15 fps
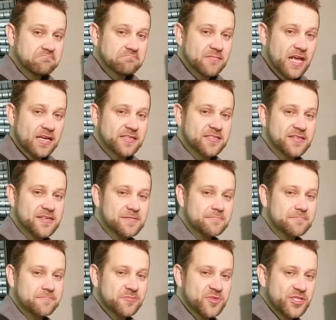Excellent,
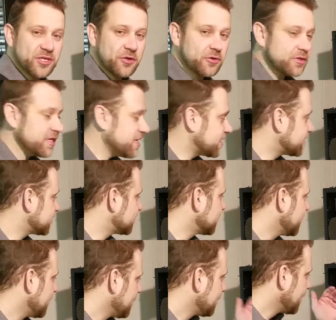0 leaks.
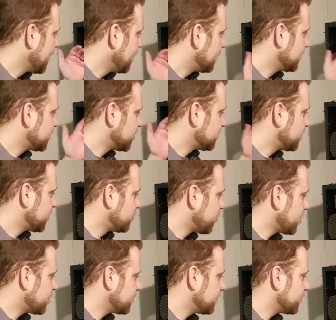This has been
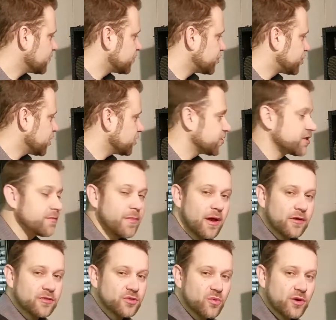running for just
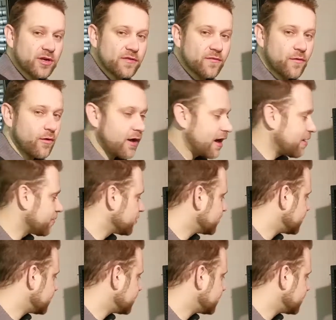about 24 hours